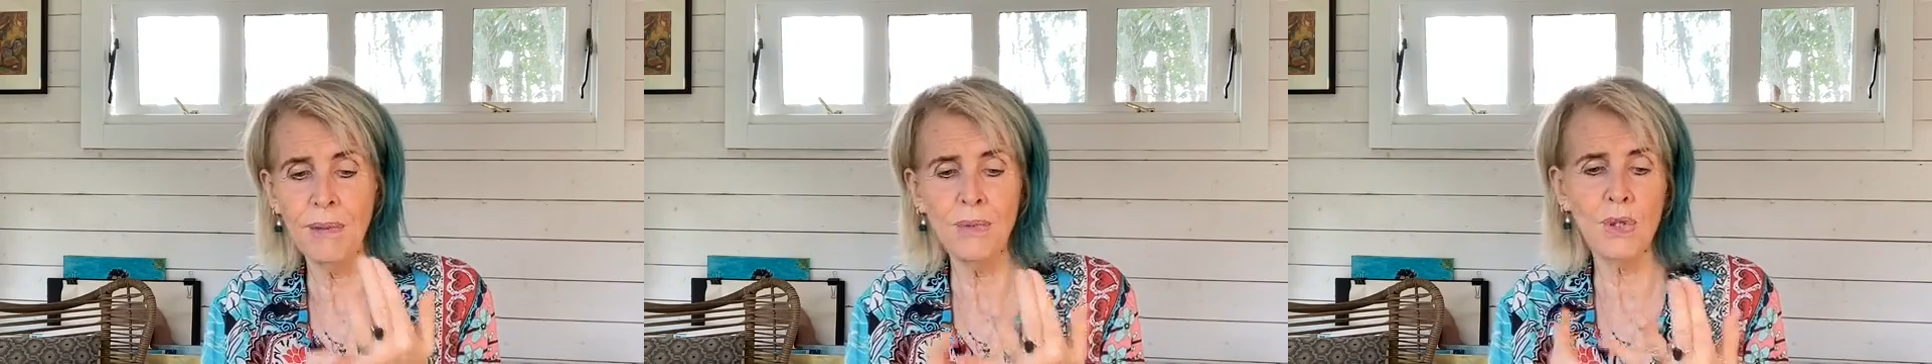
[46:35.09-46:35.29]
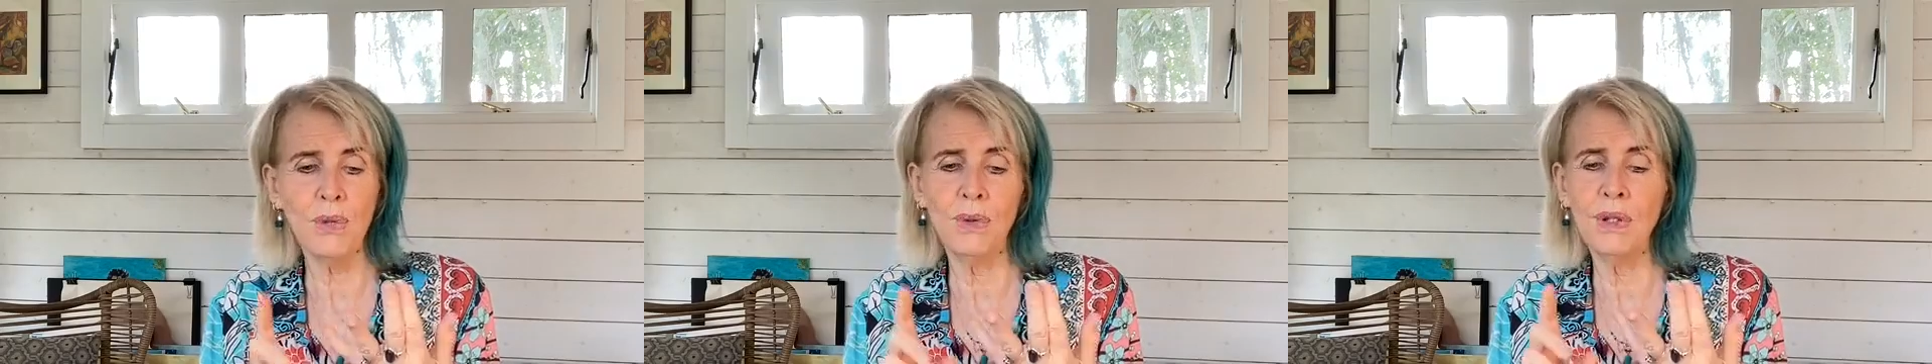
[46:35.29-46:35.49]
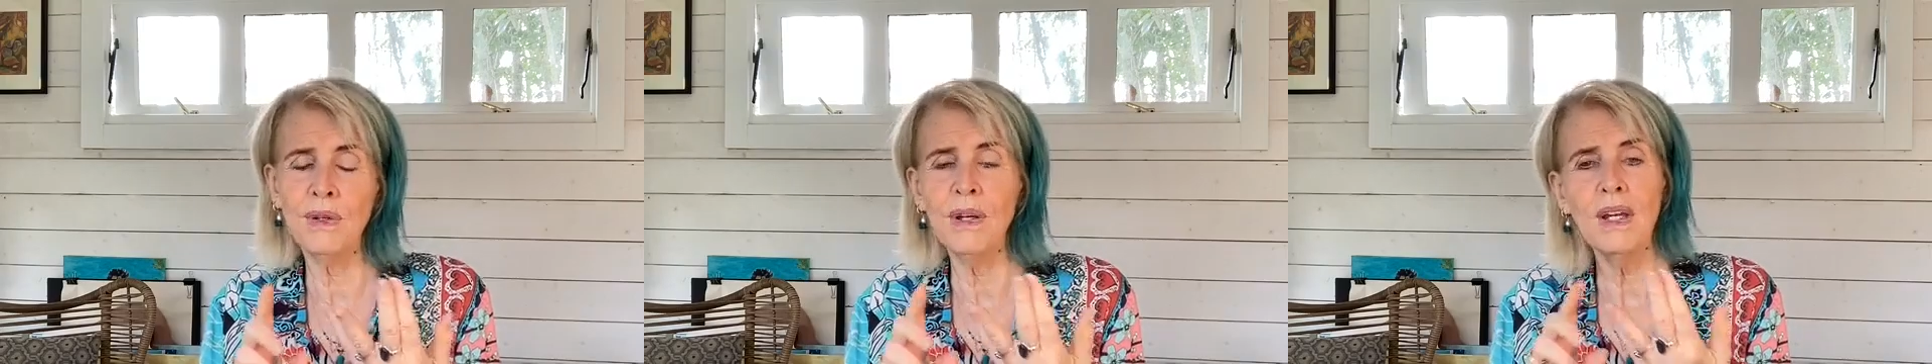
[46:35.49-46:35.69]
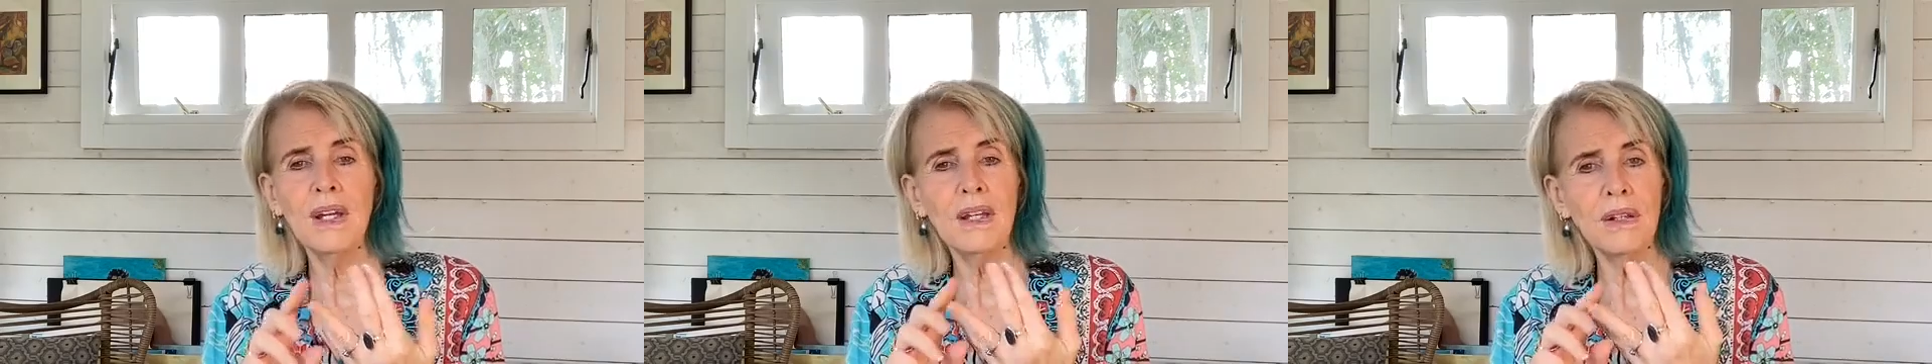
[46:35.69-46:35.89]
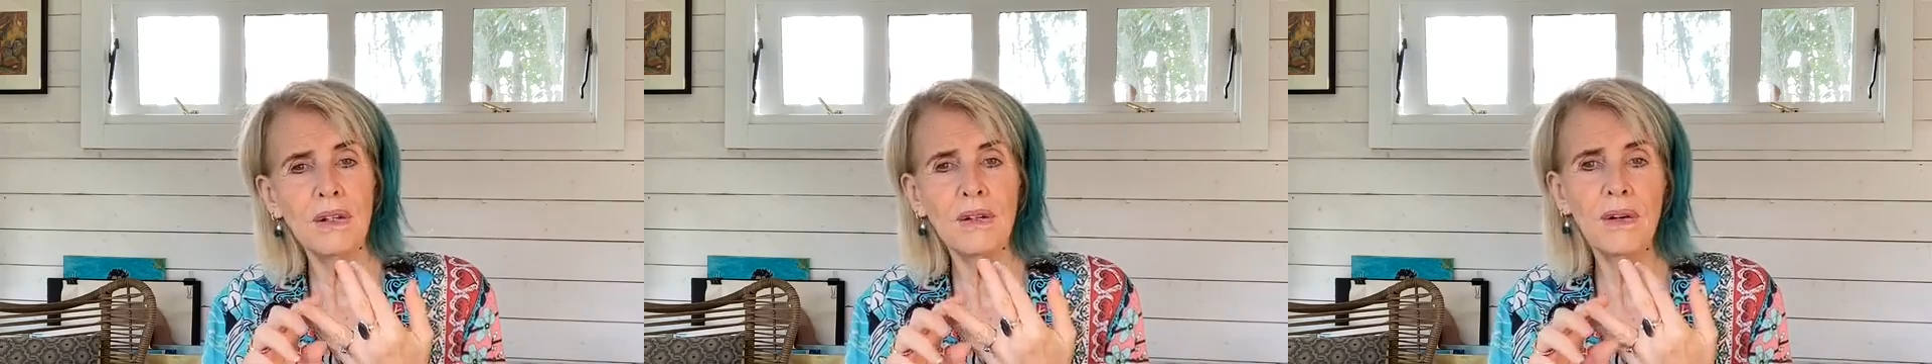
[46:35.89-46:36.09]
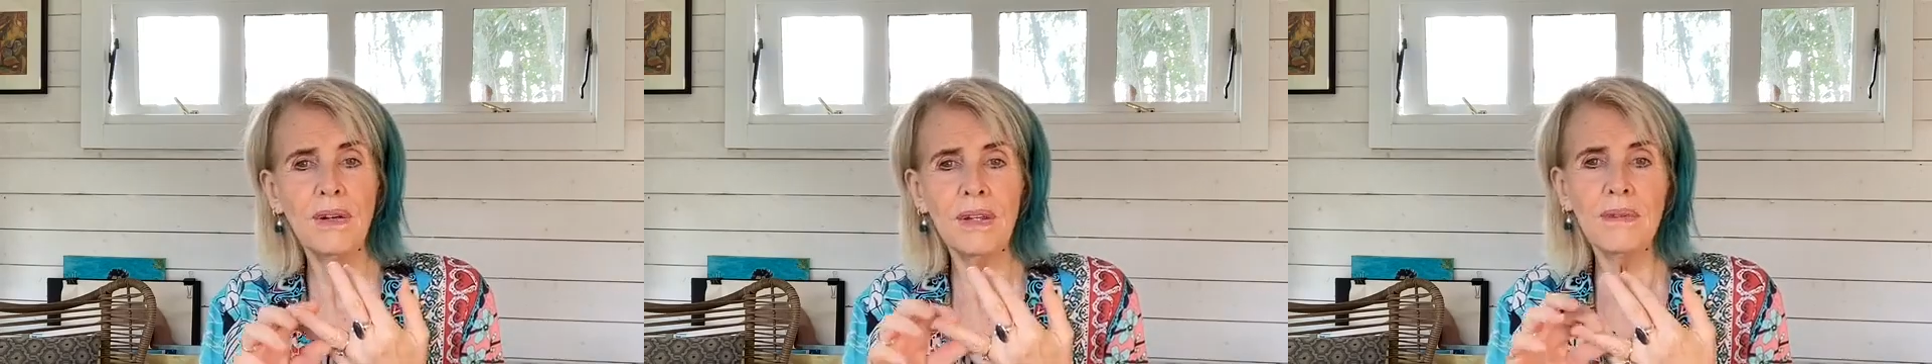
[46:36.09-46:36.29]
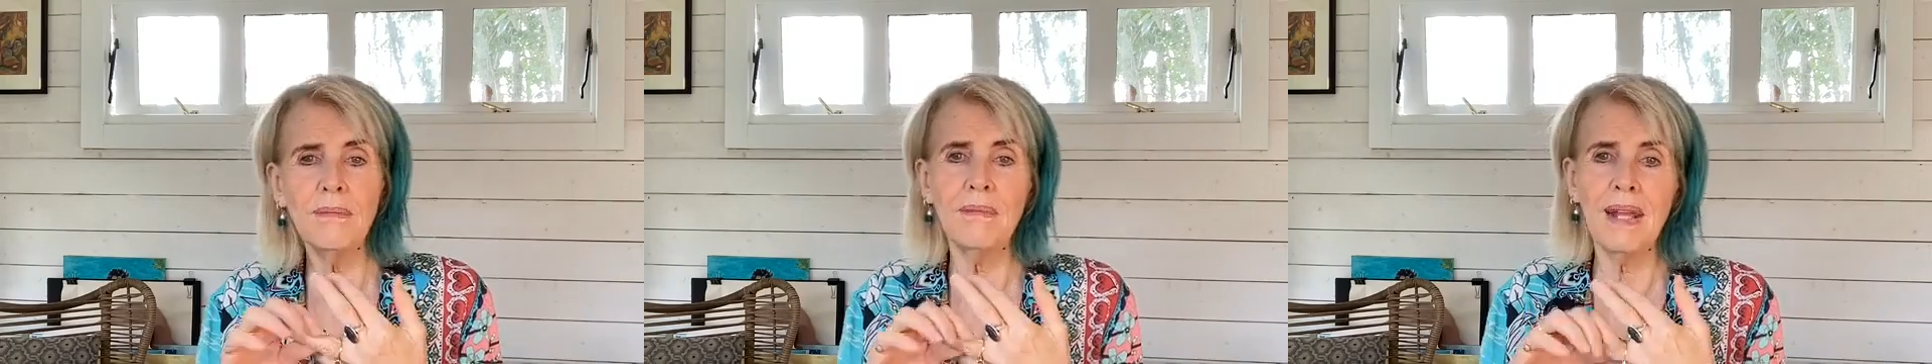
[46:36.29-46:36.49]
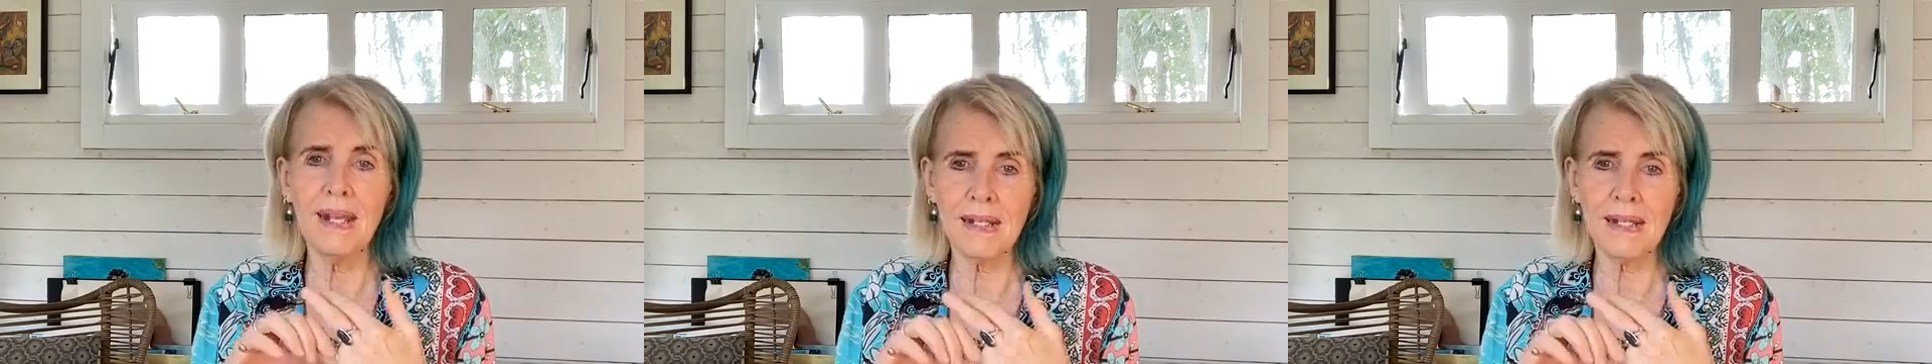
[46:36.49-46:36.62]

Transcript: I'm sure you know that